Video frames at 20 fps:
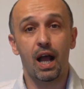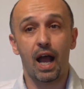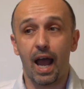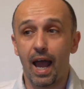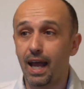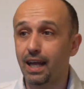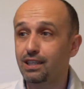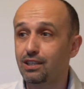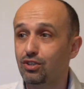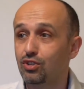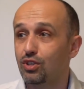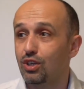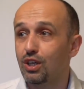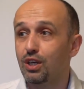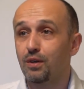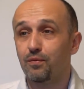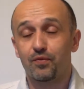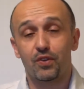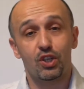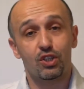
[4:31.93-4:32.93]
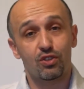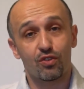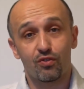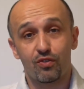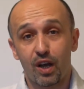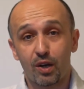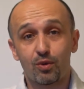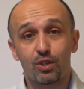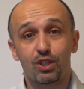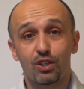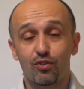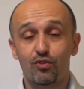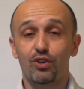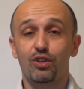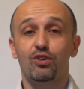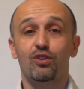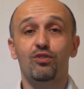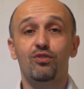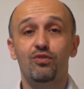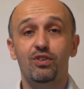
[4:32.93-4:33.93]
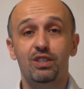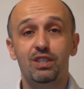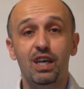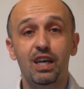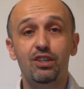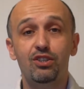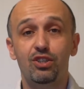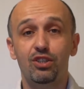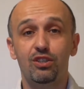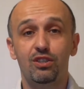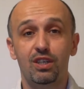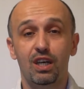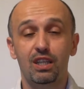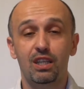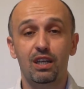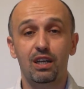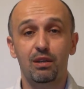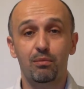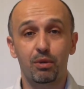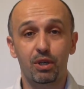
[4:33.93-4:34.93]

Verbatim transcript: And it's a very different conversation suddenly,